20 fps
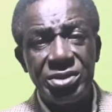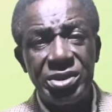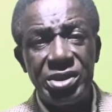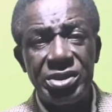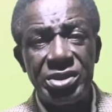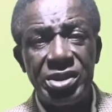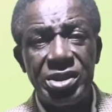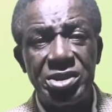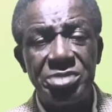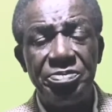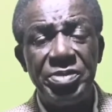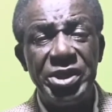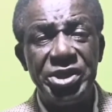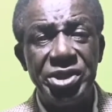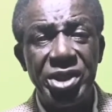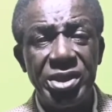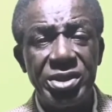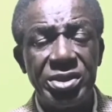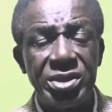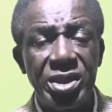disease
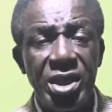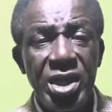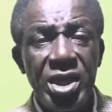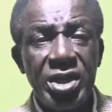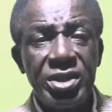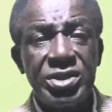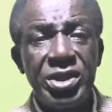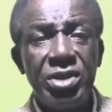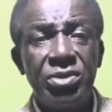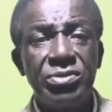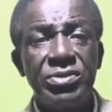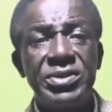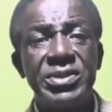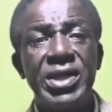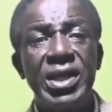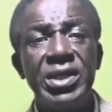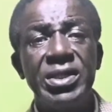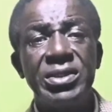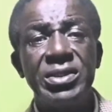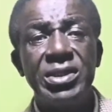patients. Sickle
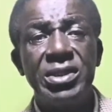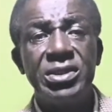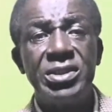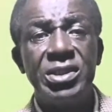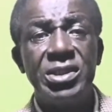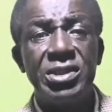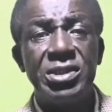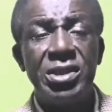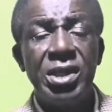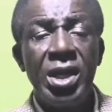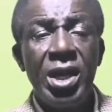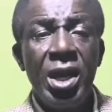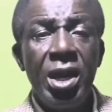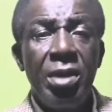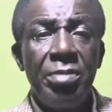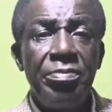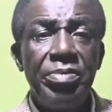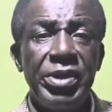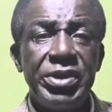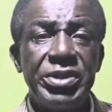cell disease
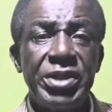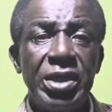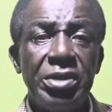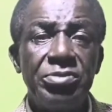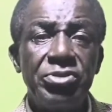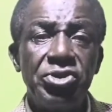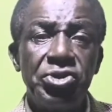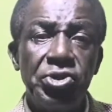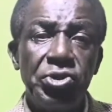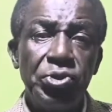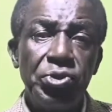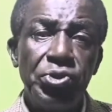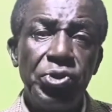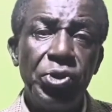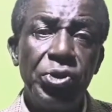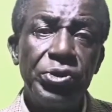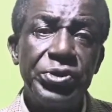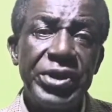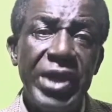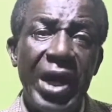patients, you
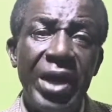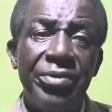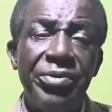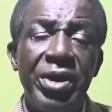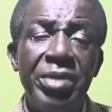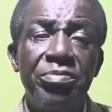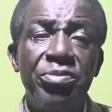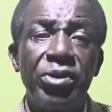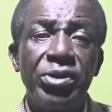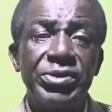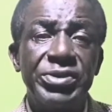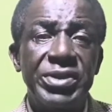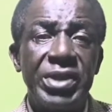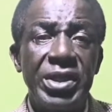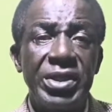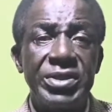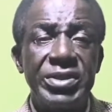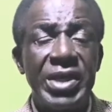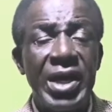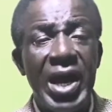know, their red blood
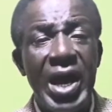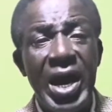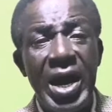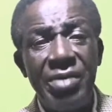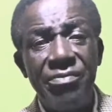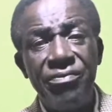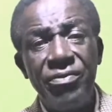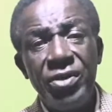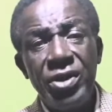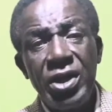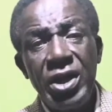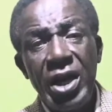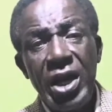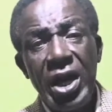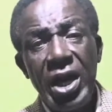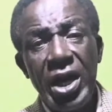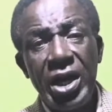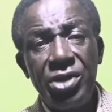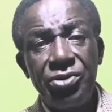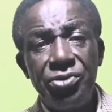cells have
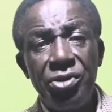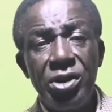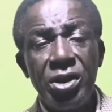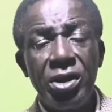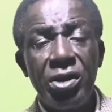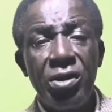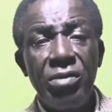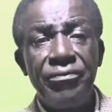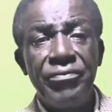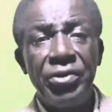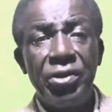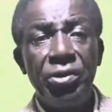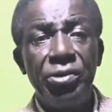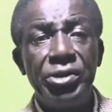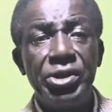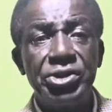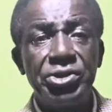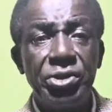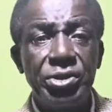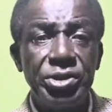wrong
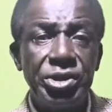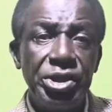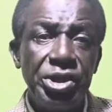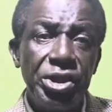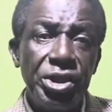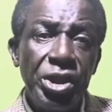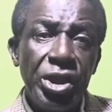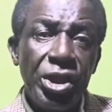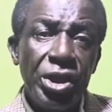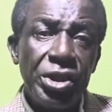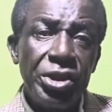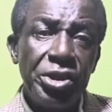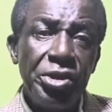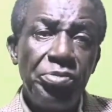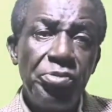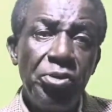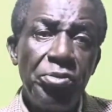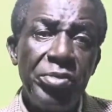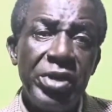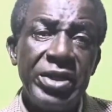configuration. The
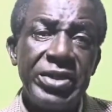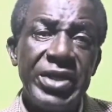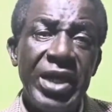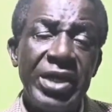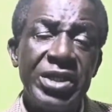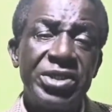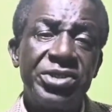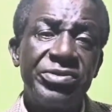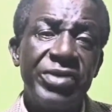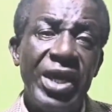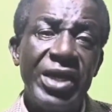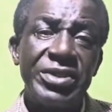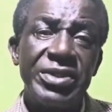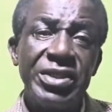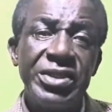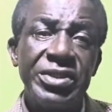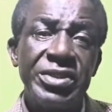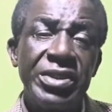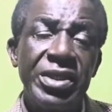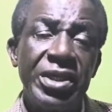moment there is
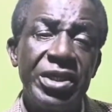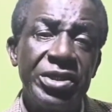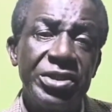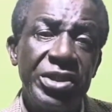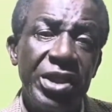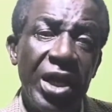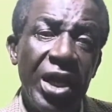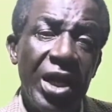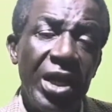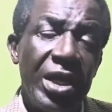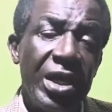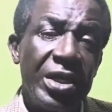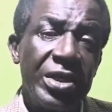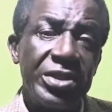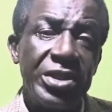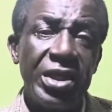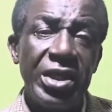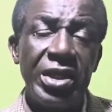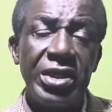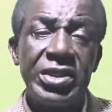crisis,
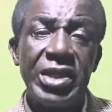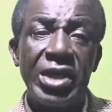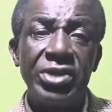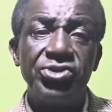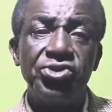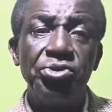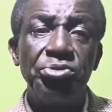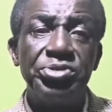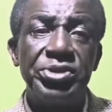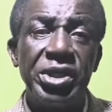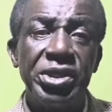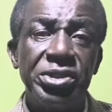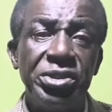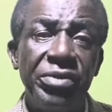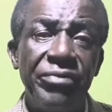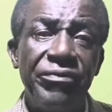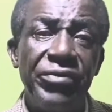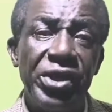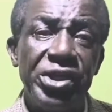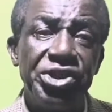it assumes a
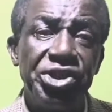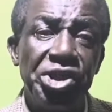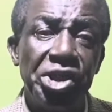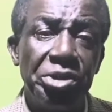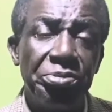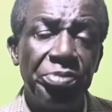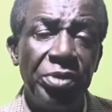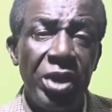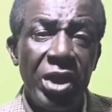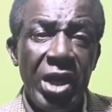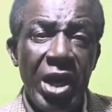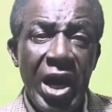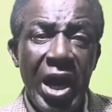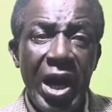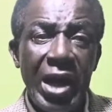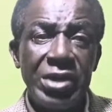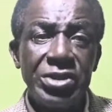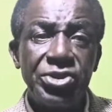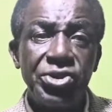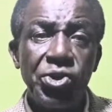different shape,
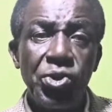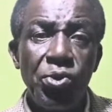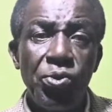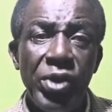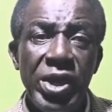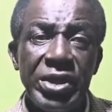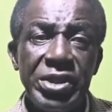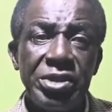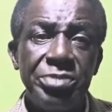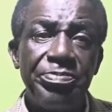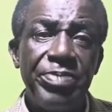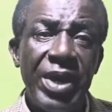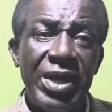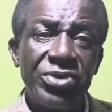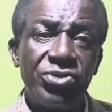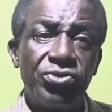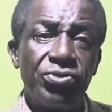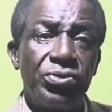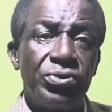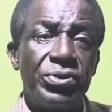and so when it
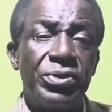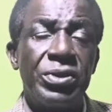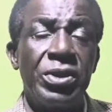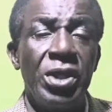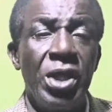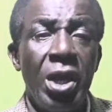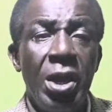passes